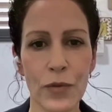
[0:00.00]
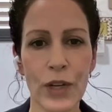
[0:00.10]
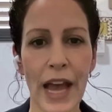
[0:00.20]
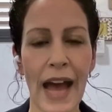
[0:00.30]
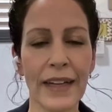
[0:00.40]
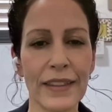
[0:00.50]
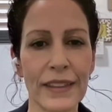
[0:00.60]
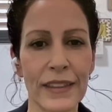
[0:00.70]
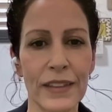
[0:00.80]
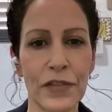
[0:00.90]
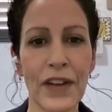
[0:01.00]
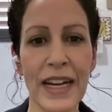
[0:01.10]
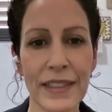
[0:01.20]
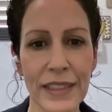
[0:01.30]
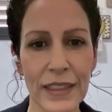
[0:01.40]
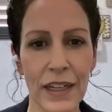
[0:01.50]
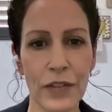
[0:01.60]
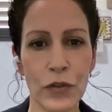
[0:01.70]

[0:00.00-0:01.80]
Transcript: reacted fast enough